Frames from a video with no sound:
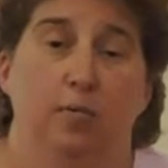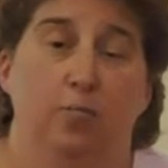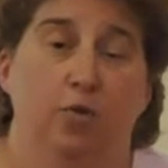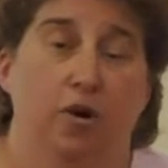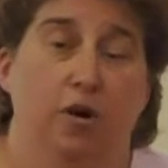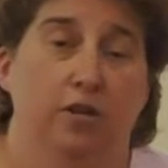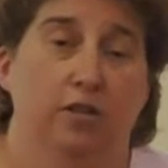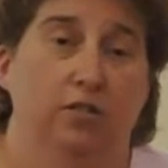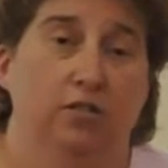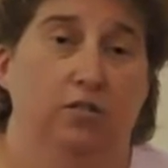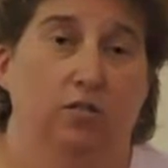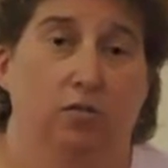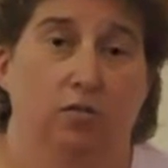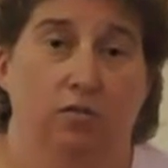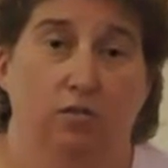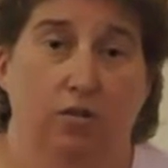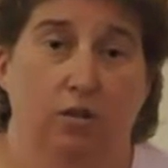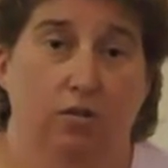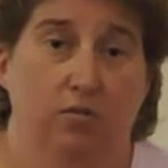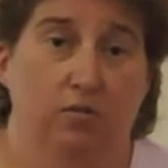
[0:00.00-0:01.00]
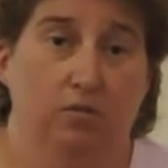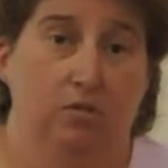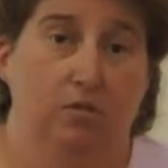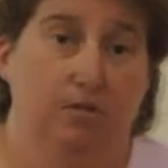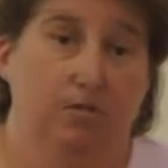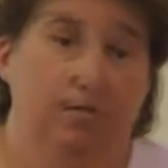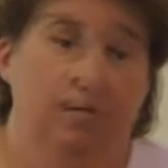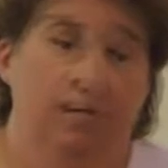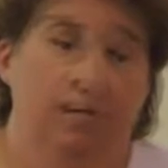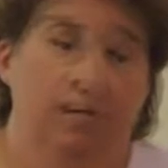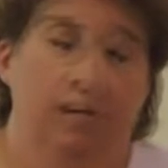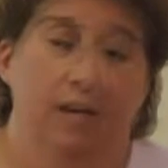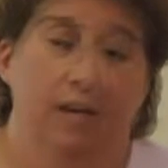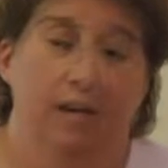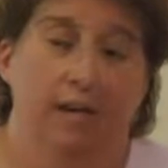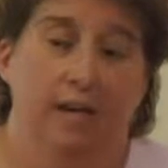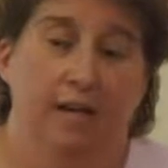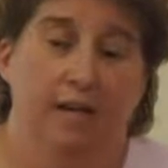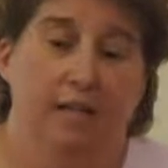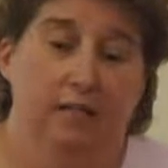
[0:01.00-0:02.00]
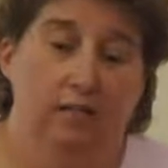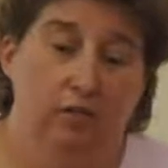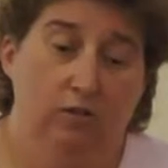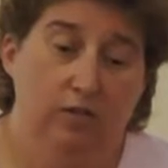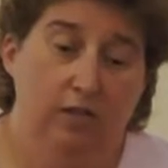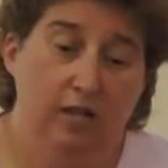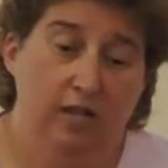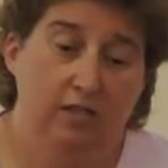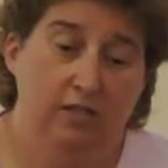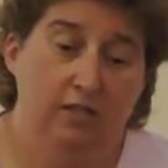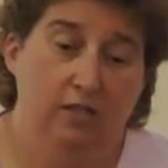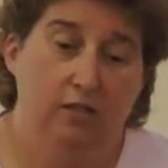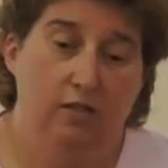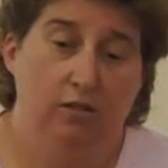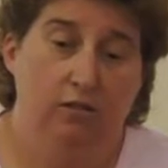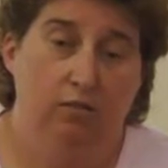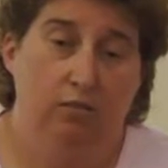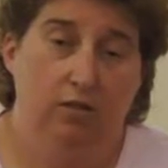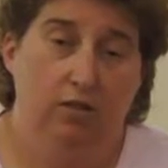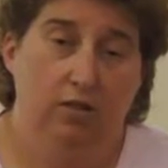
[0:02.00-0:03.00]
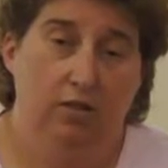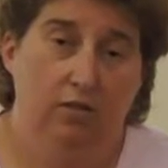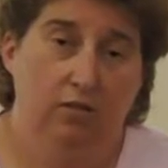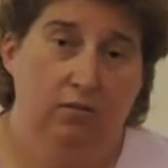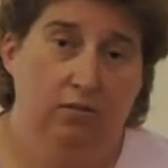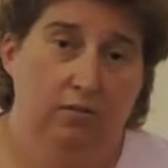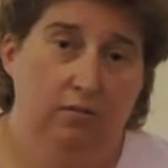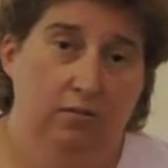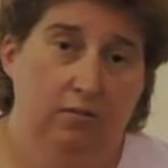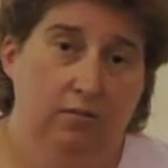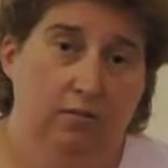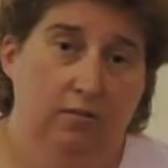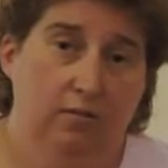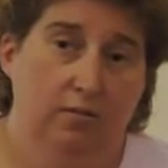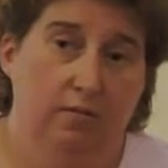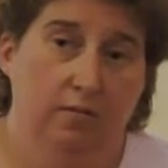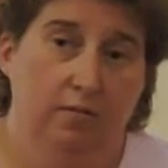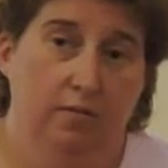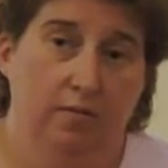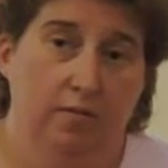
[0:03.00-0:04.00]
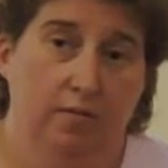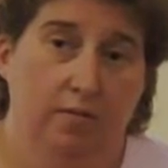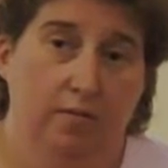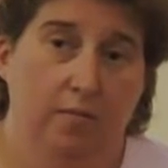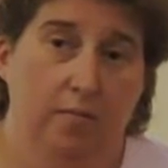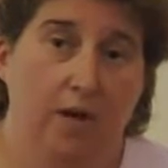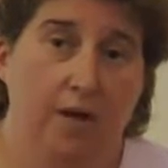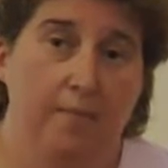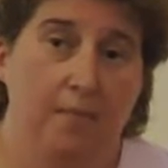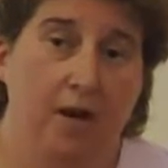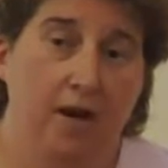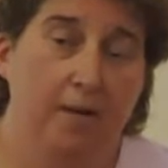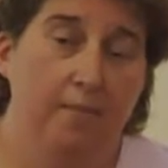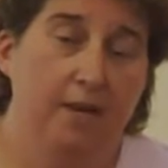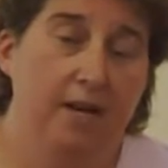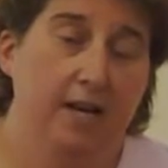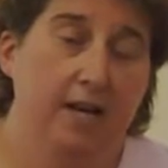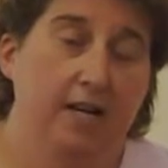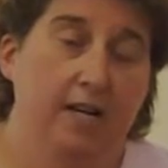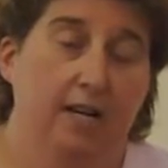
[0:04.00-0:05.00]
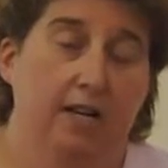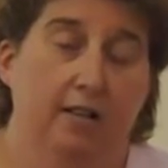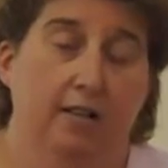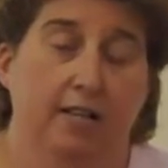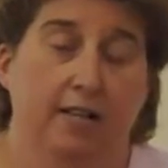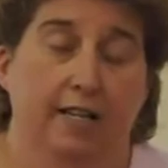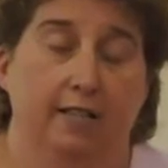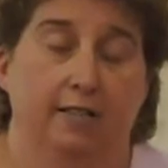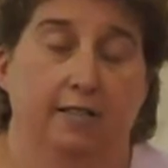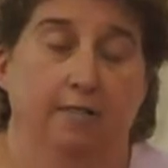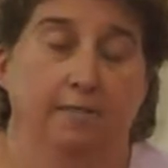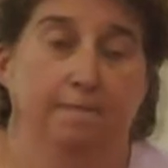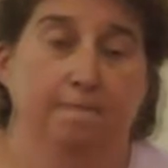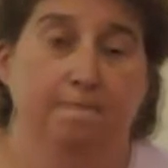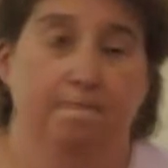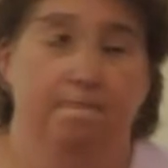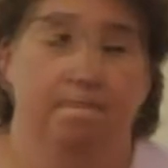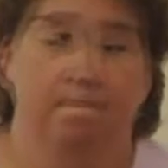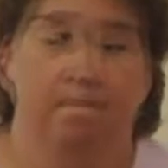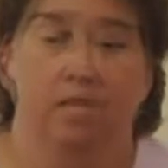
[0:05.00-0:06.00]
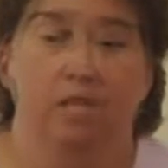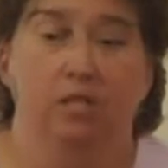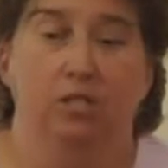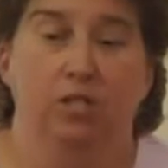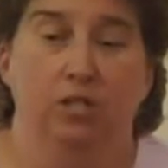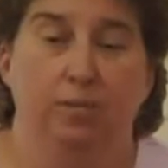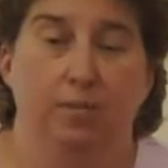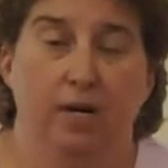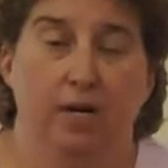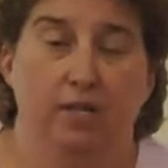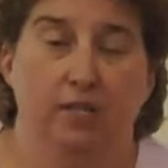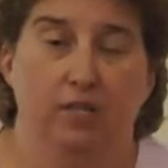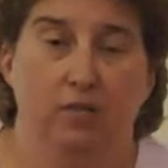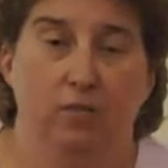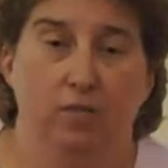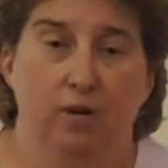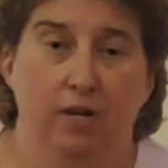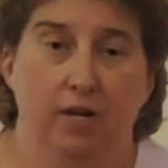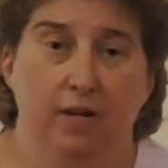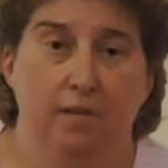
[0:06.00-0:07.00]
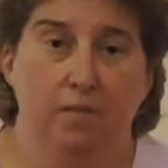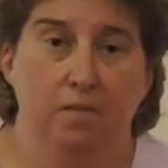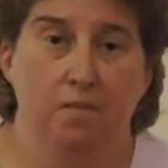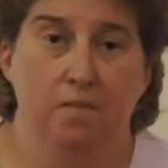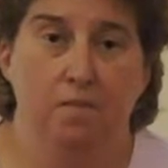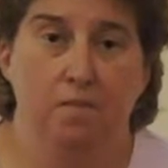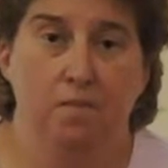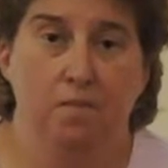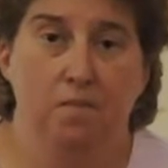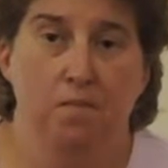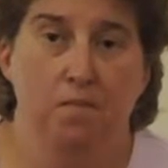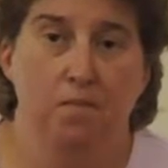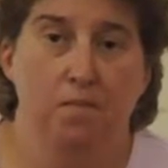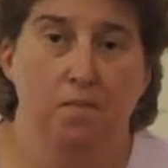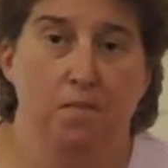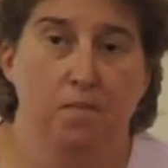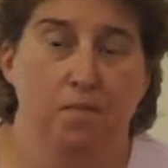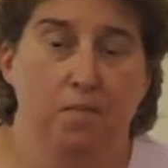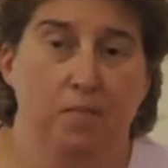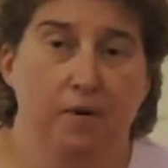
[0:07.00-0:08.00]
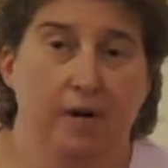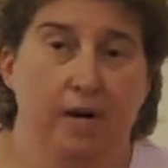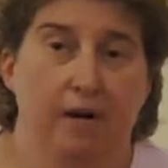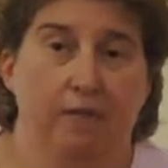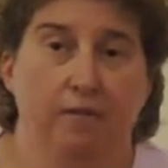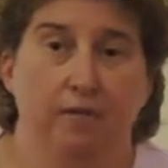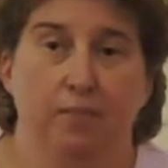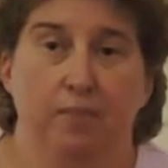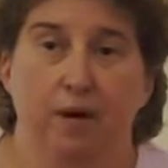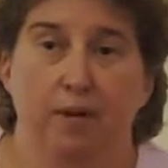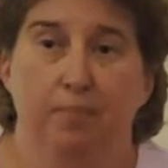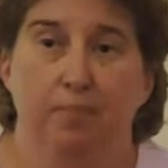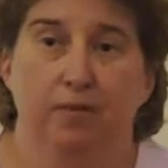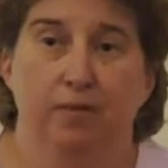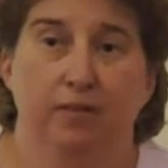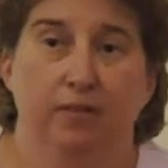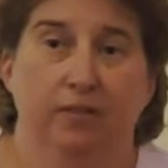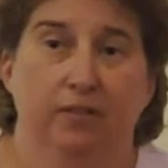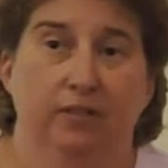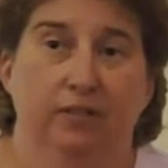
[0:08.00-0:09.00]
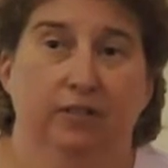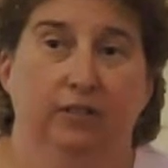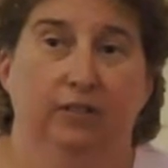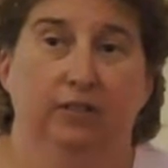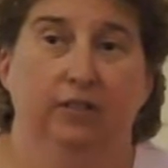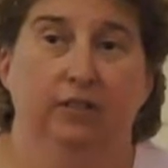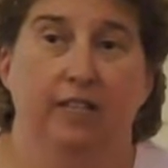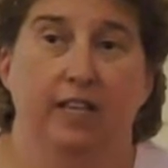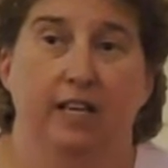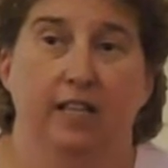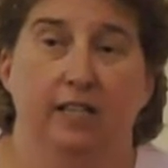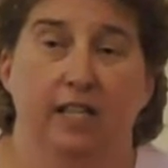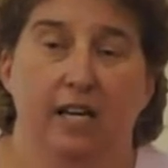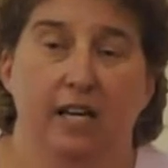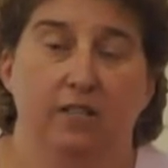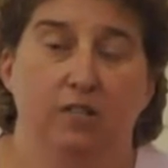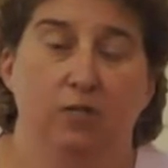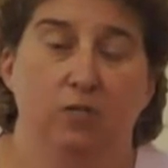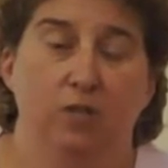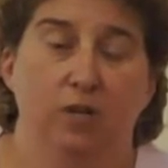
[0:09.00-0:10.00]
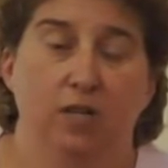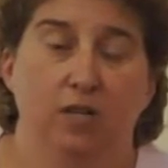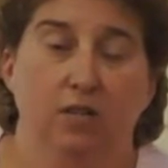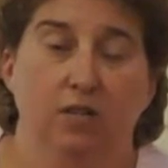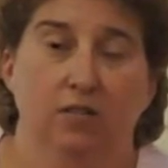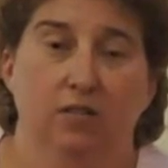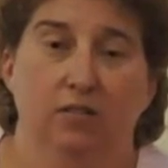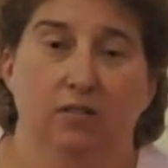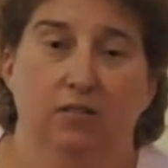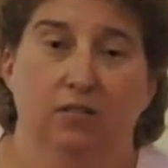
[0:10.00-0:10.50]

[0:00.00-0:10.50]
brought us so close. In 2003, my mom had ALS. She passed away, but I remember that last week,